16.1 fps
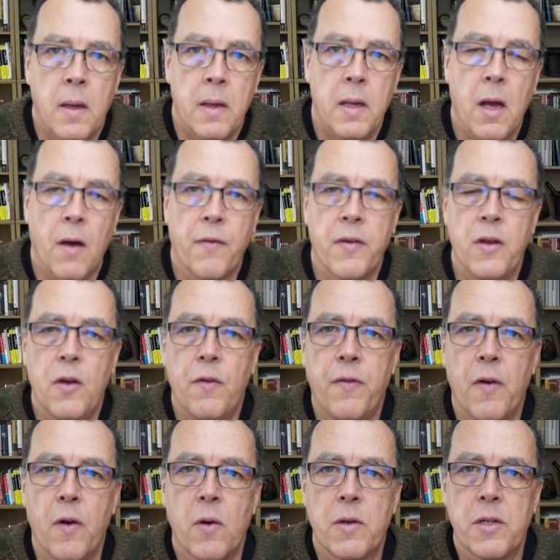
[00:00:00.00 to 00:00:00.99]
Now for you
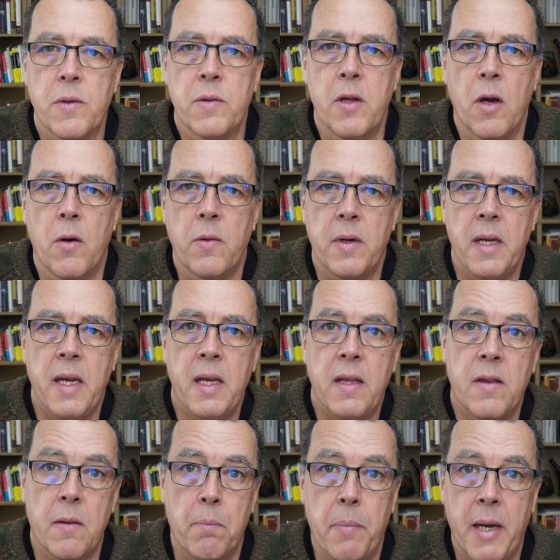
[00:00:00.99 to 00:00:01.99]
folks who don't
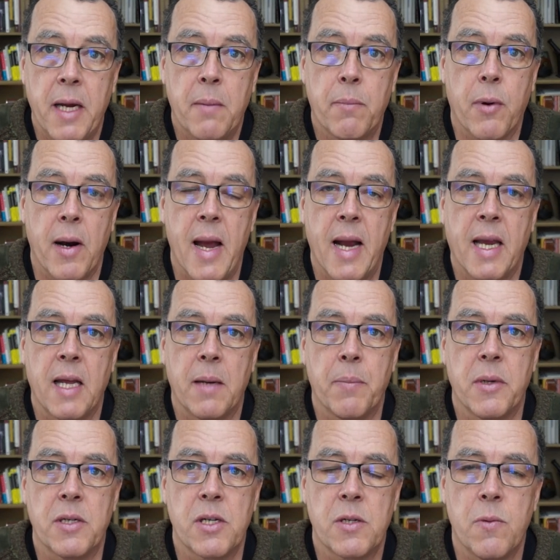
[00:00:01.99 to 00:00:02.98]
need the big bracket
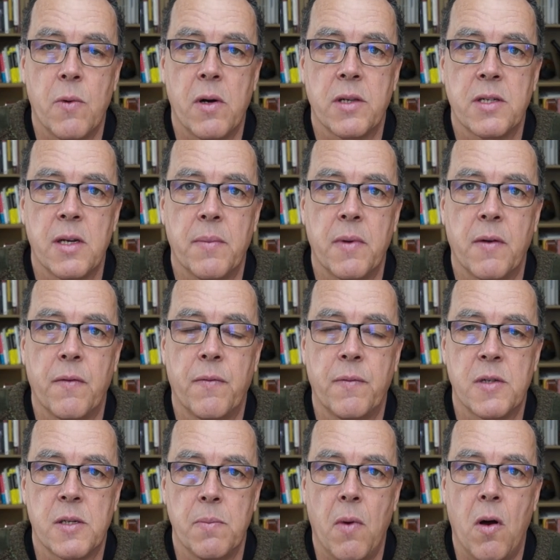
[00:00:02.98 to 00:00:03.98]
but just want something
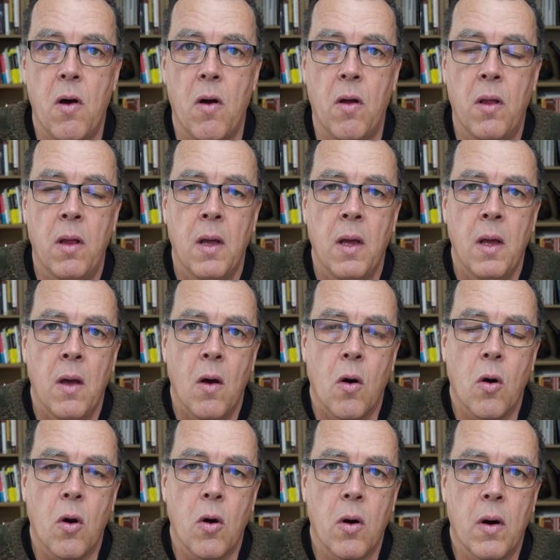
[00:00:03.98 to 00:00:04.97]
small
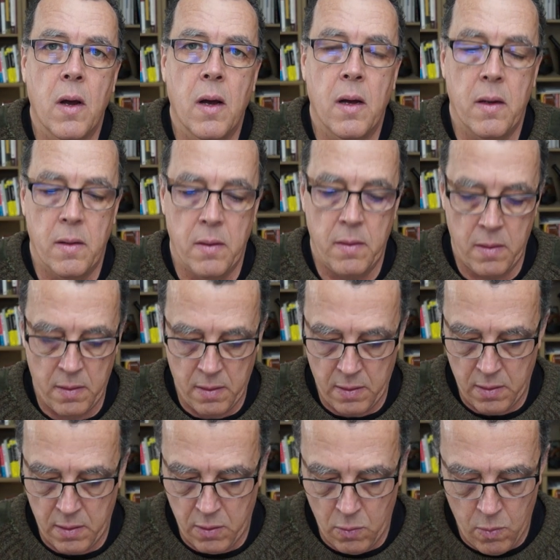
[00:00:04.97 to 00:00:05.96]
or uh,
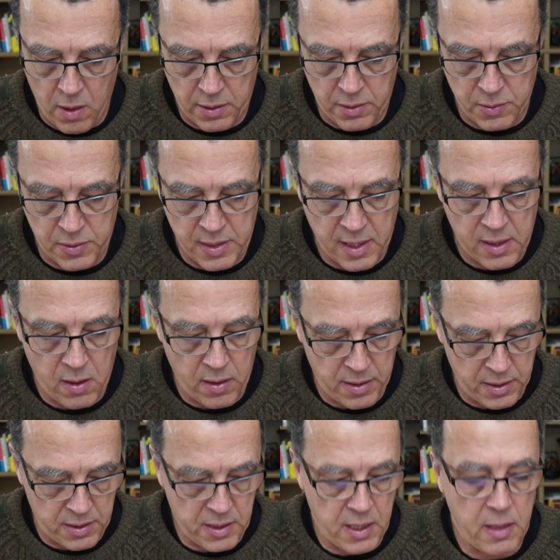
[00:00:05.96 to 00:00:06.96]
who want to set it on
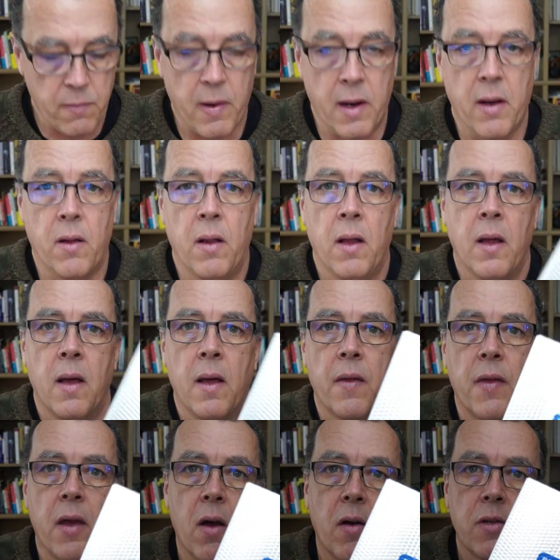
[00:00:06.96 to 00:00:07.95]
a T-rail,
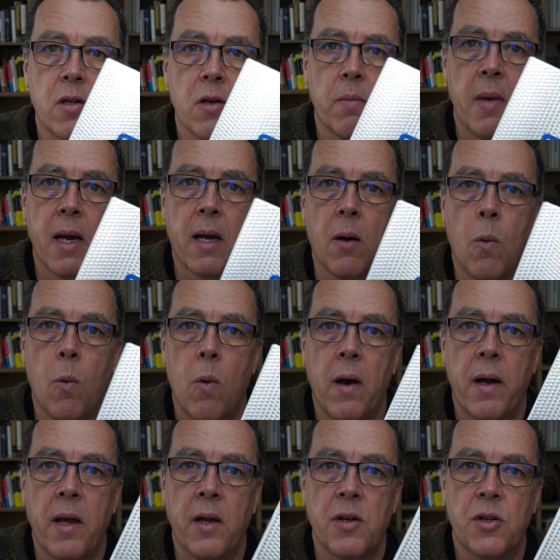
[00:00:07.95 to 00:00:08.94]
they also make a
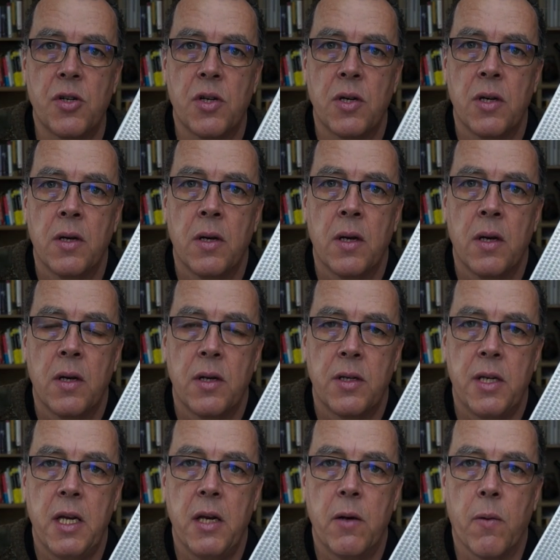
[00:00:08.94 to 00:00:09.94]
one inch
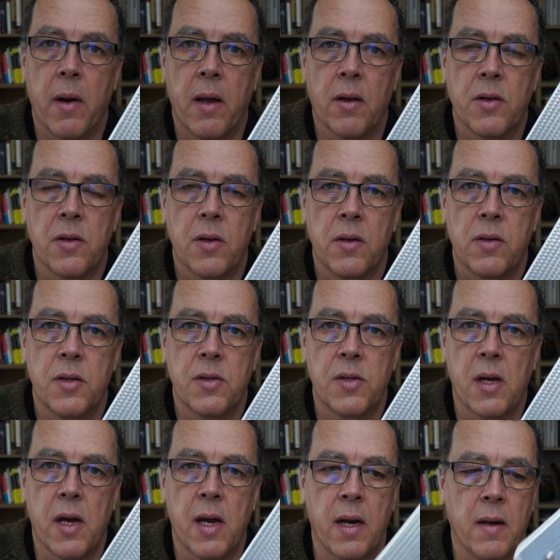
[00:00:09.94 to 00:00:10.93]
T-rail
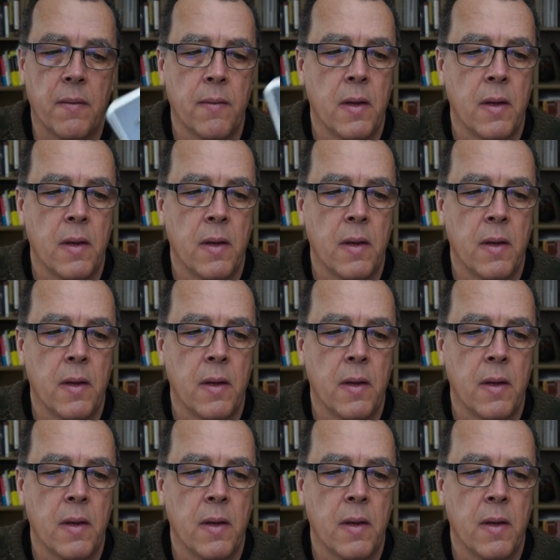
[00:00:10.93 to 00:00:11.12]
design.